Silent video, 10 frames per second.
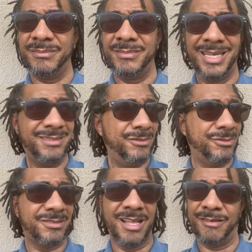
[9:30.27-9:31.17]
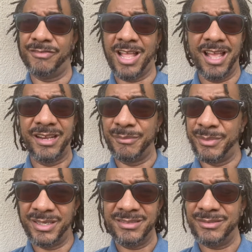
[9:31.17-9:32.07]
that dude's not fly to
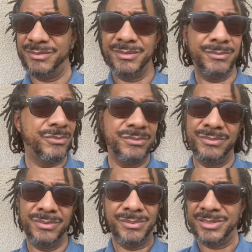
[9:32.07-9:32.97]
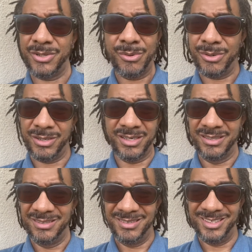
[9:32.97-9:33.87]
me, so what's going on here?
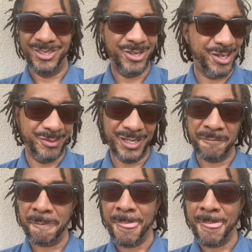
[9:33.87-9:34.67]
You know what I mean?